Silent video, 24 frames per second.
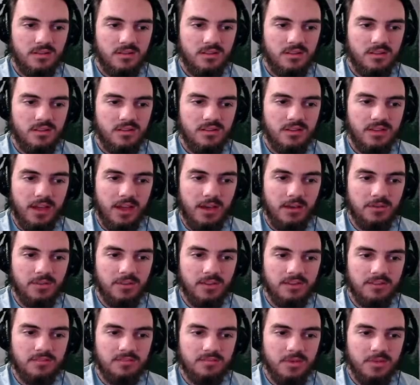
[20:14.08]
the
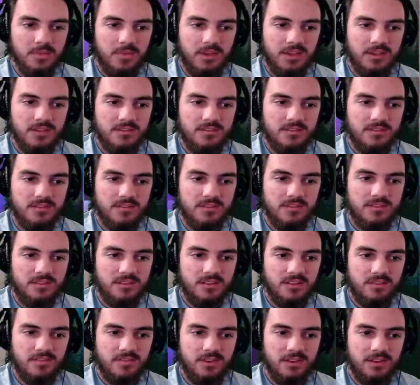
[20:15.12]
outline of my base,
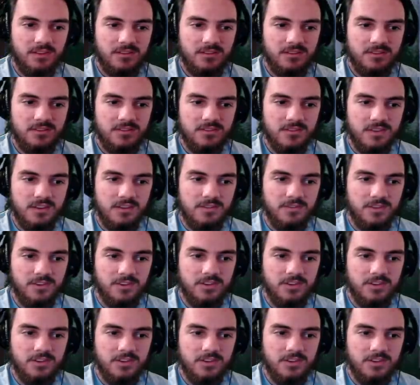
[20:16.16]
at the very least, so I can finish